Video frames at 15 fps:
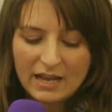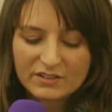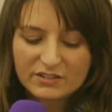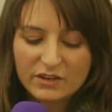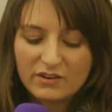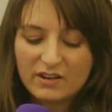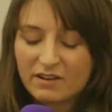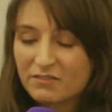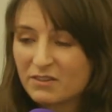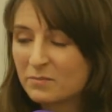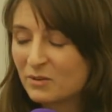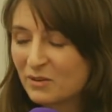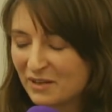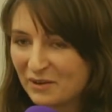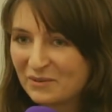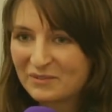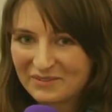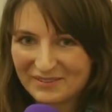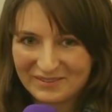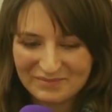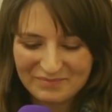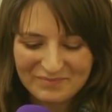So love them or loathe
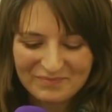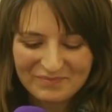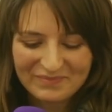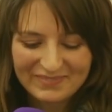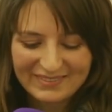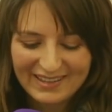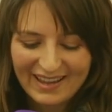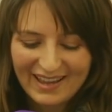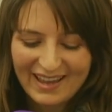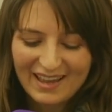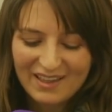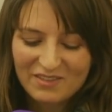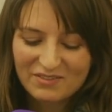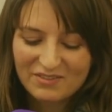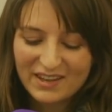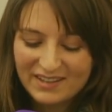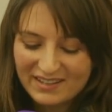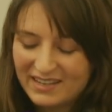them, they